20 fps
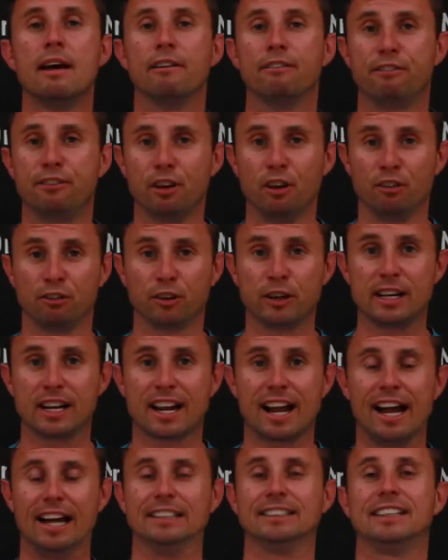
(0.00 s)
feel free to
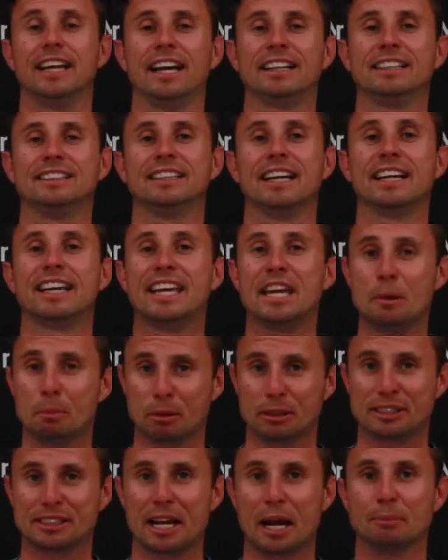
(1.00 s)
contact us at
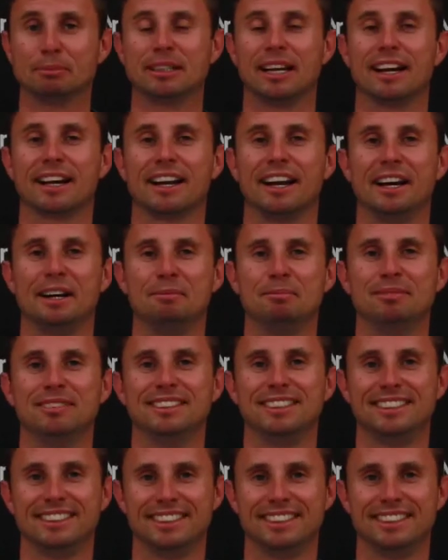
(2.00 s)
keeperstop.com.